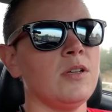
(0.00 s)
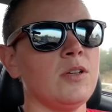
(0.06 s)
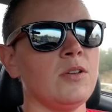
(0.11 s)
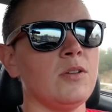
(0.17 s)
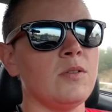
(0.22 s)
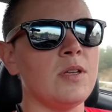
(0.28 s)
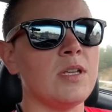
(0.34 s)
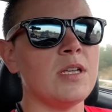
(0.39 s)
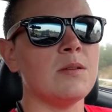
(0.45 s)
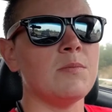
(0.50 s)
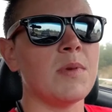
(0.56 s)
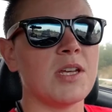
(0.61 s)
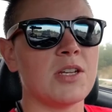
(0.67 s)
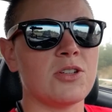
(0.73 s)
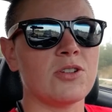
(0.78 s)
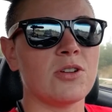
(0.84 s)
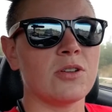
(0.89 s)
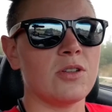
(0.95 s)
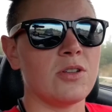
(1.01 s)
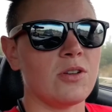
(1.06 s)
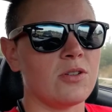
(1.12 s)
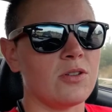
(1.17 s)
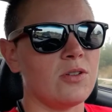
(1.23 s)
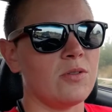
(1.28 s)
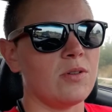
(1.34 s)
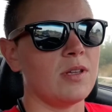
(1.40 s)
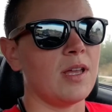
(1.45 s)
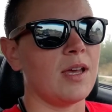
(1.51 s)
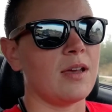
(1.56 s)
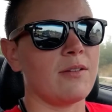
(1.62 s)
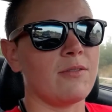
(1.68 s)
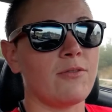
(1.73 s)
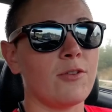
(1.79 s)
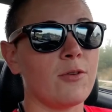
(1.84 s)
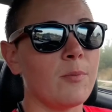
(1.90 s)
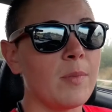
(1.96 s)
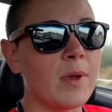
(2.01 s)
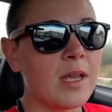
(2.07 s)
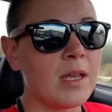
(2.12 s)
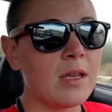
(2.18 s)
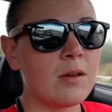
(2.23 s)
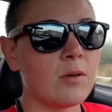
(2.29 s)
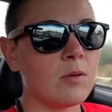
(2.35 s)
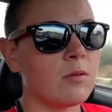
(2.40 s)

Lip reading: You need to make sure that you're doing that. For me,